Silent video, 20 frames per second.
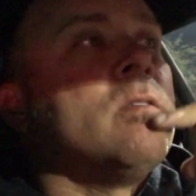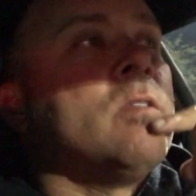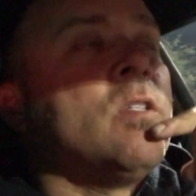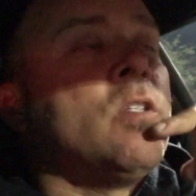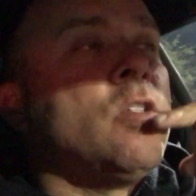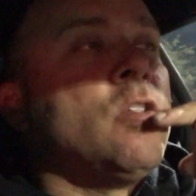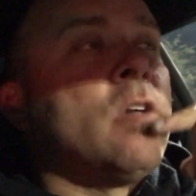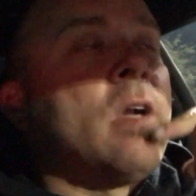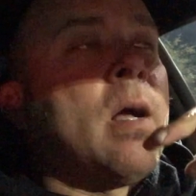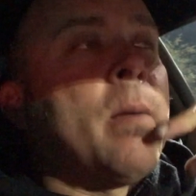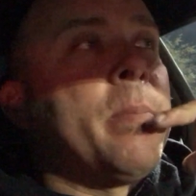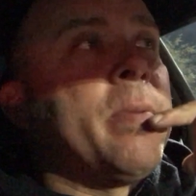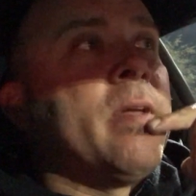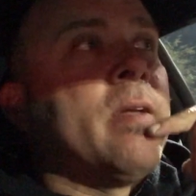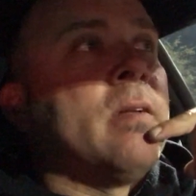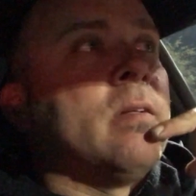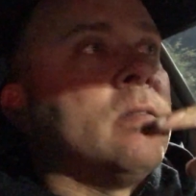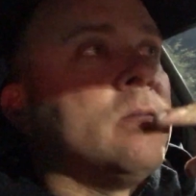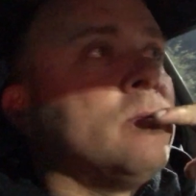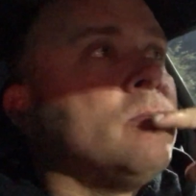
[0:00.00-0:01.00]
the
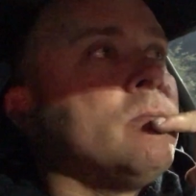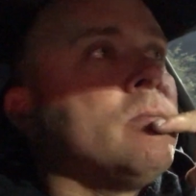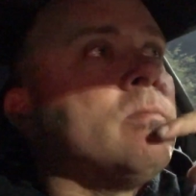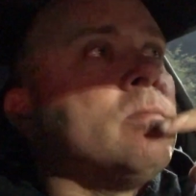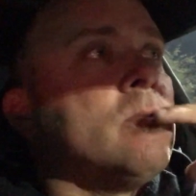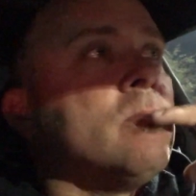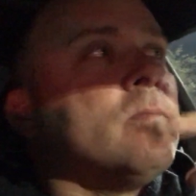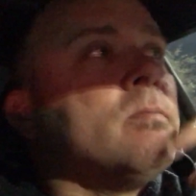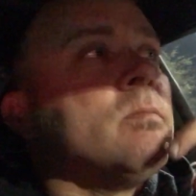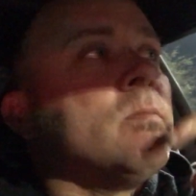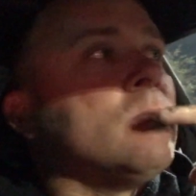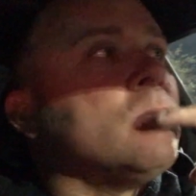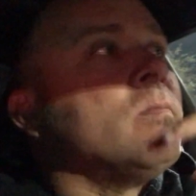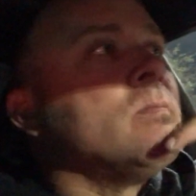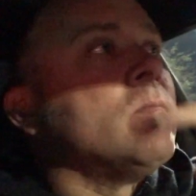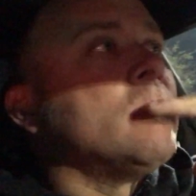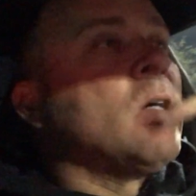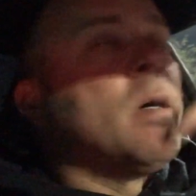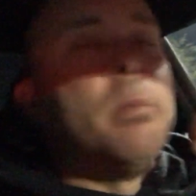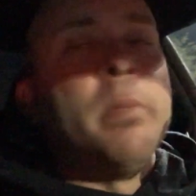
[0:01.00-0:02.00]
drop-in
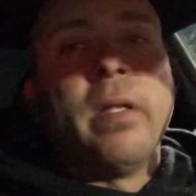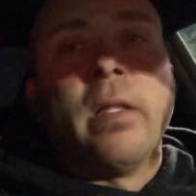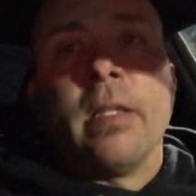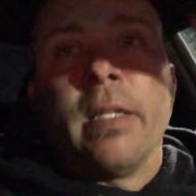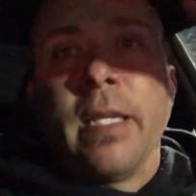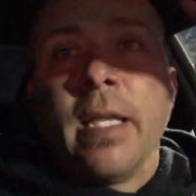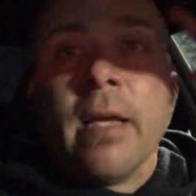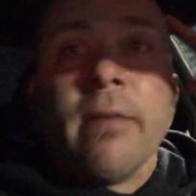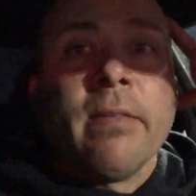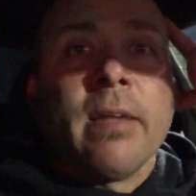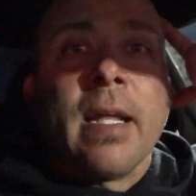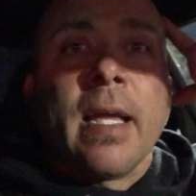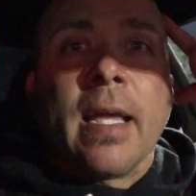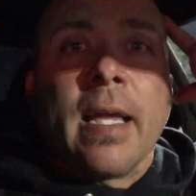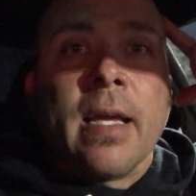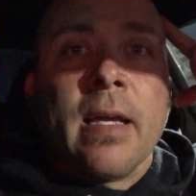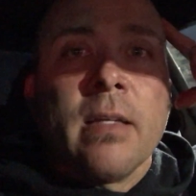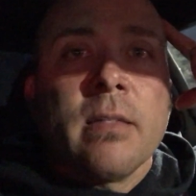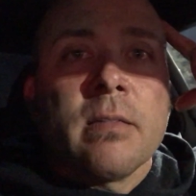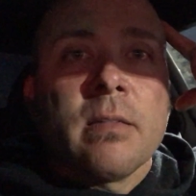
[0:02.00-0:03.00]
ability of it, I
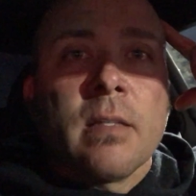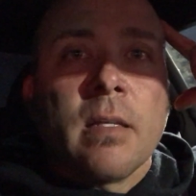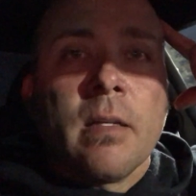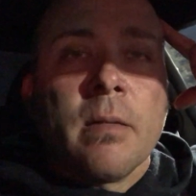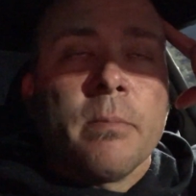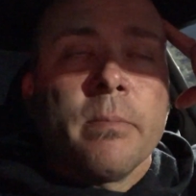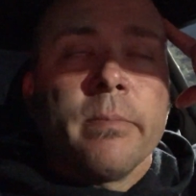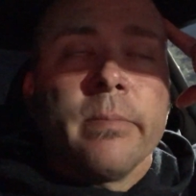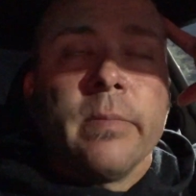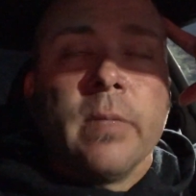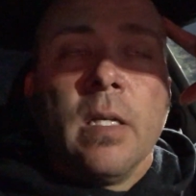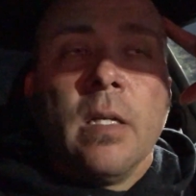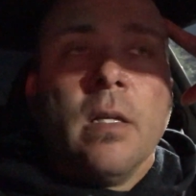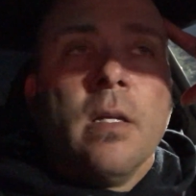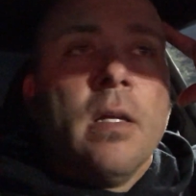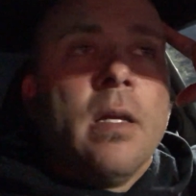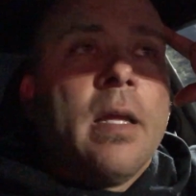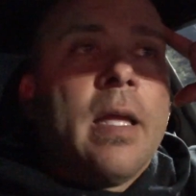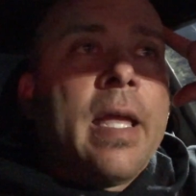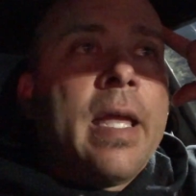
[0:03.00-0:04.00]
guess.
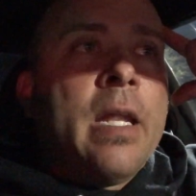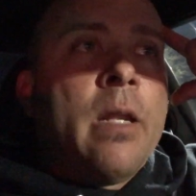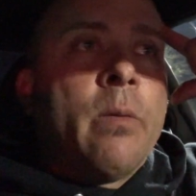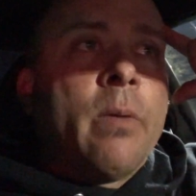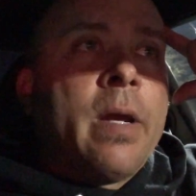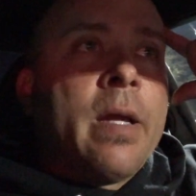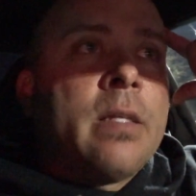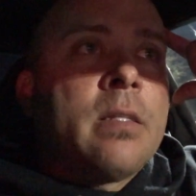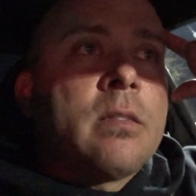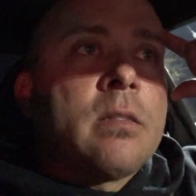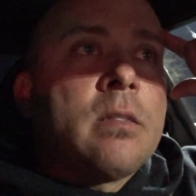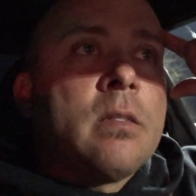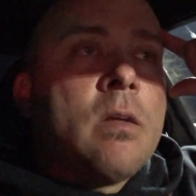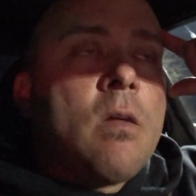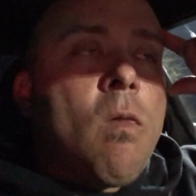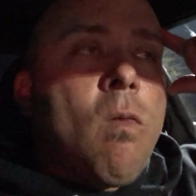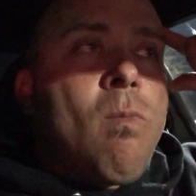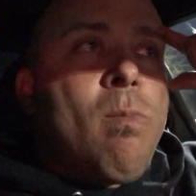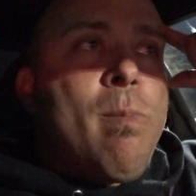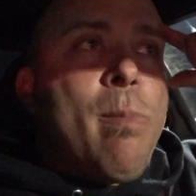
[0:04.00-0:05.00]
Anyways,
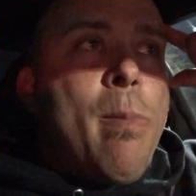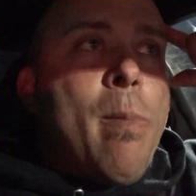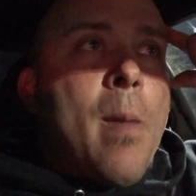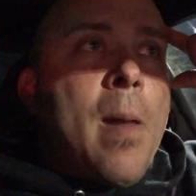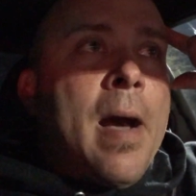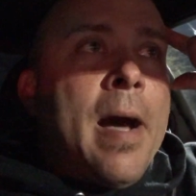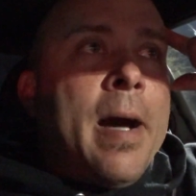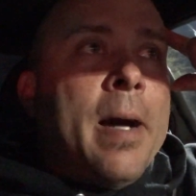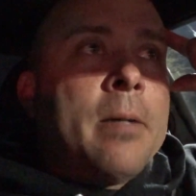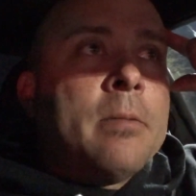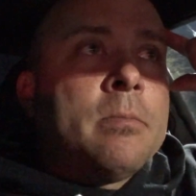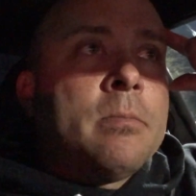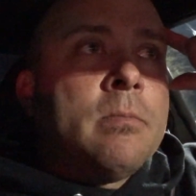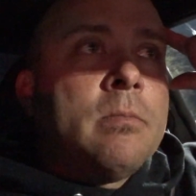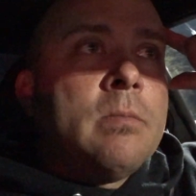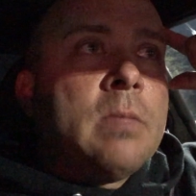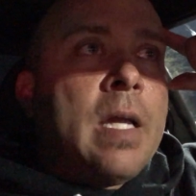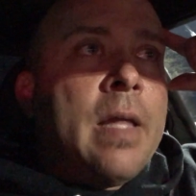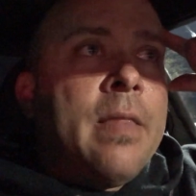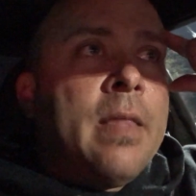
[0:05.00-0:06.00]

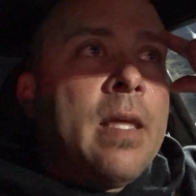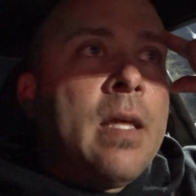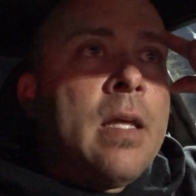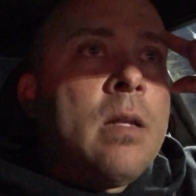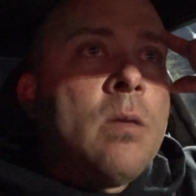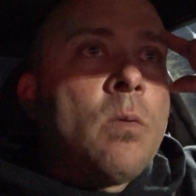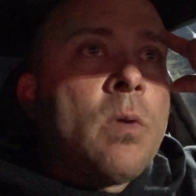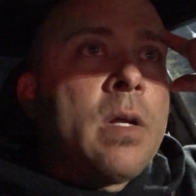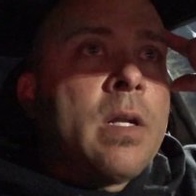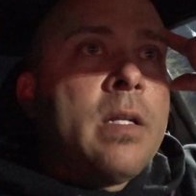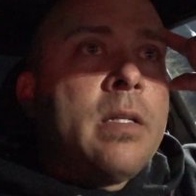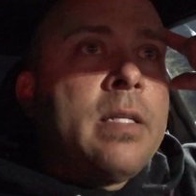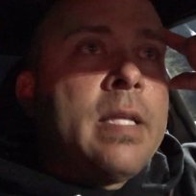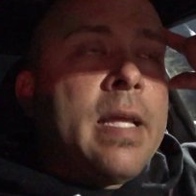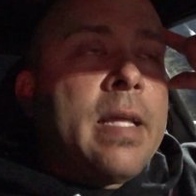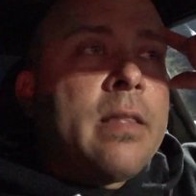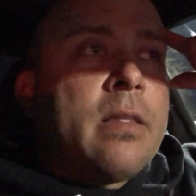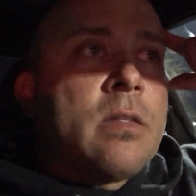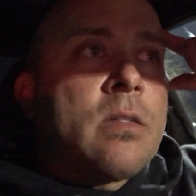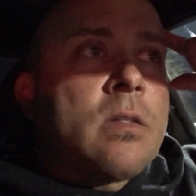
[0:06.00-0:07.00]
and then we're gonna
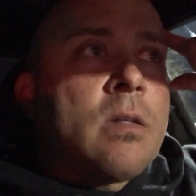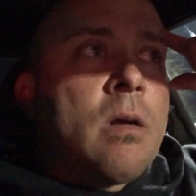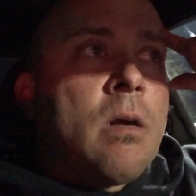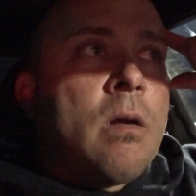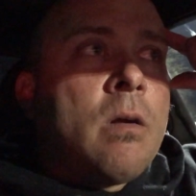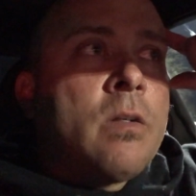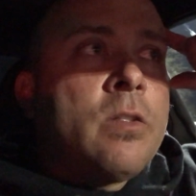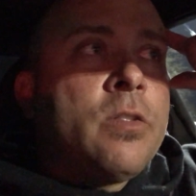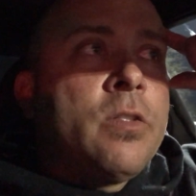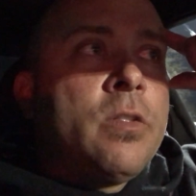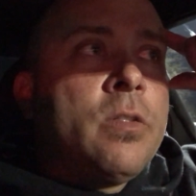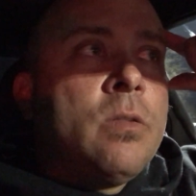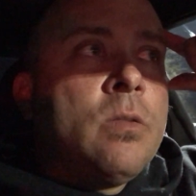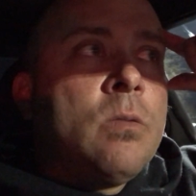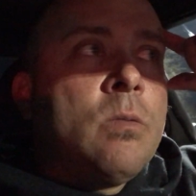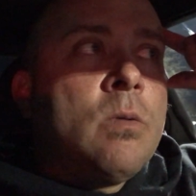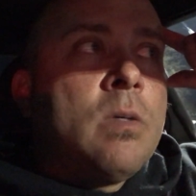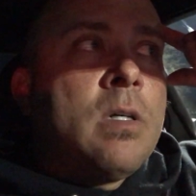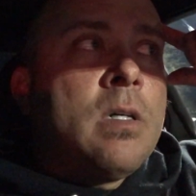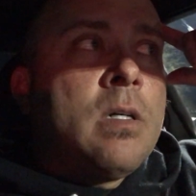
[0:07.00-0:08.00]
take this car
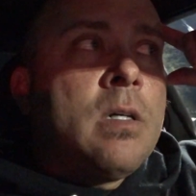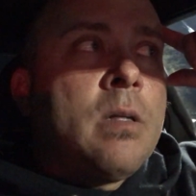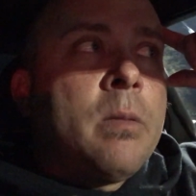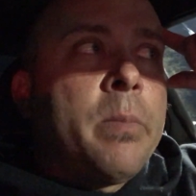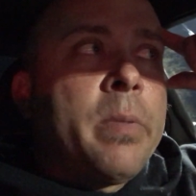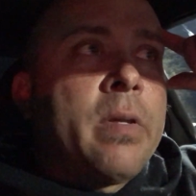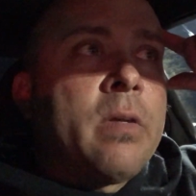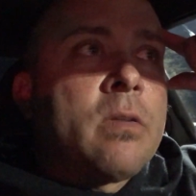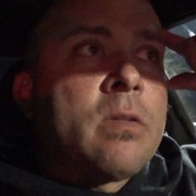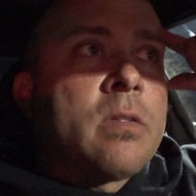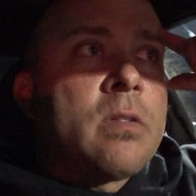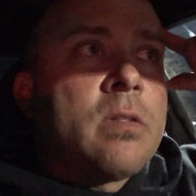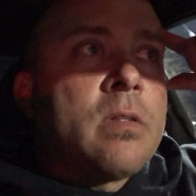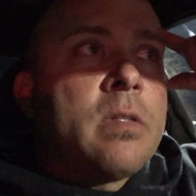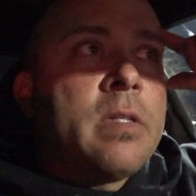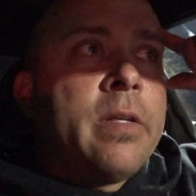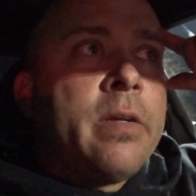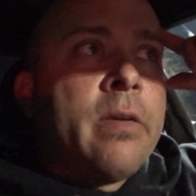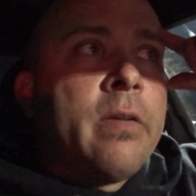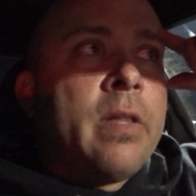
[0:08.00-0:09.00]
to Bill's
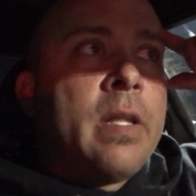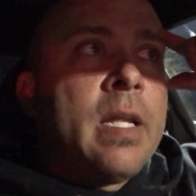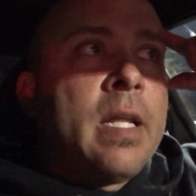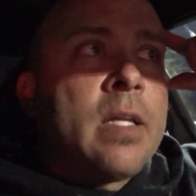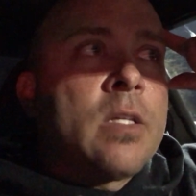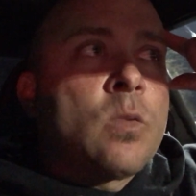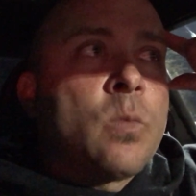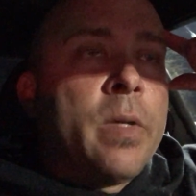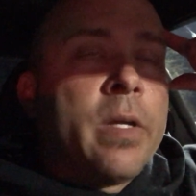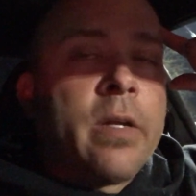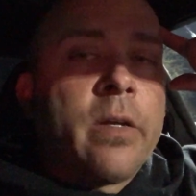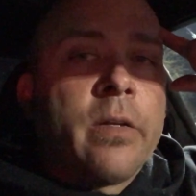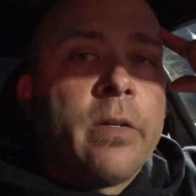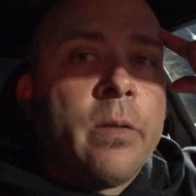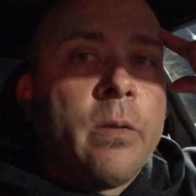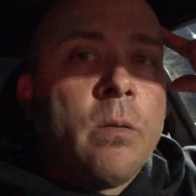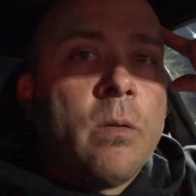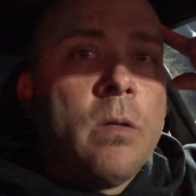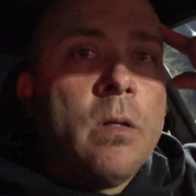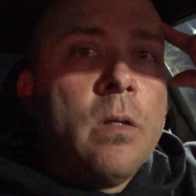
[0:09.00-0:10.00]
here in the next week or
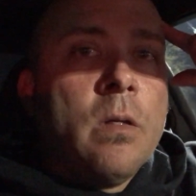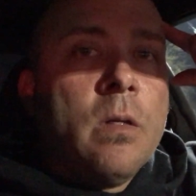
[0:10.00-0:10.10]
two.